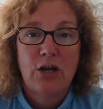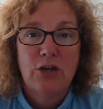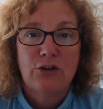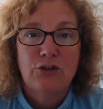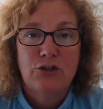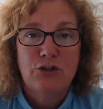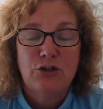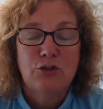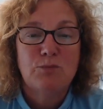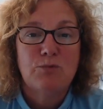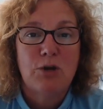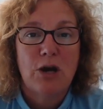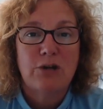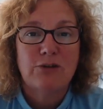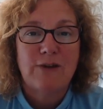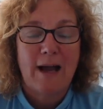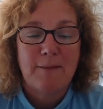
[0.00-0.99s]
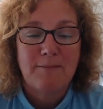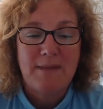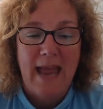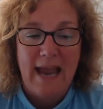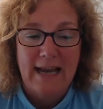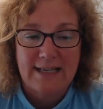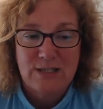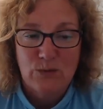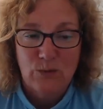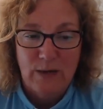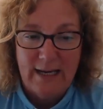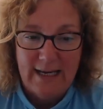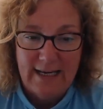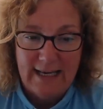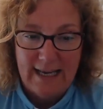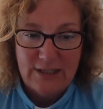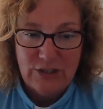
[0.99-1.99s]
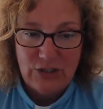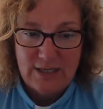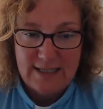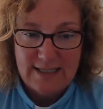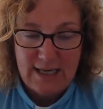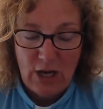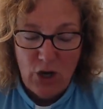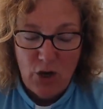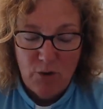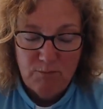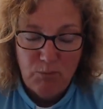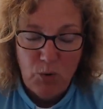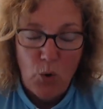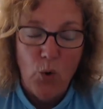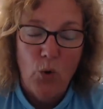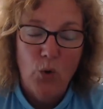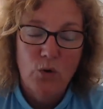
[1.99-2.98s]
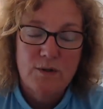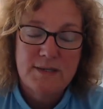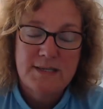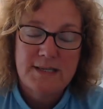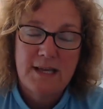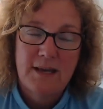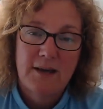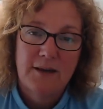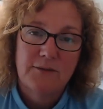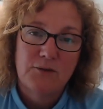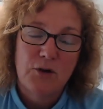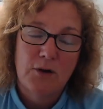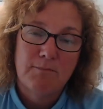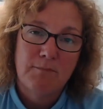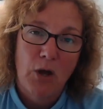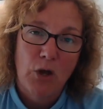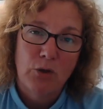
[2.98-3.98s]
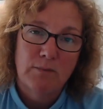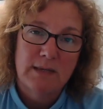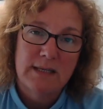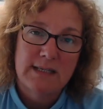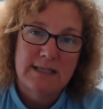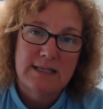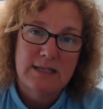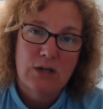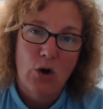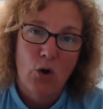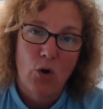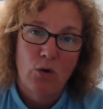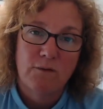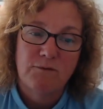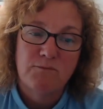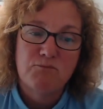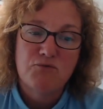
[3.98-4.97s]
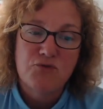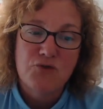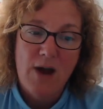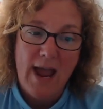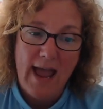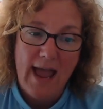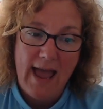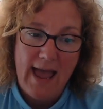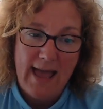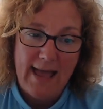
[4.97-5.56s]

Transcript: new programme next week, let's just pause for a moment of prayer.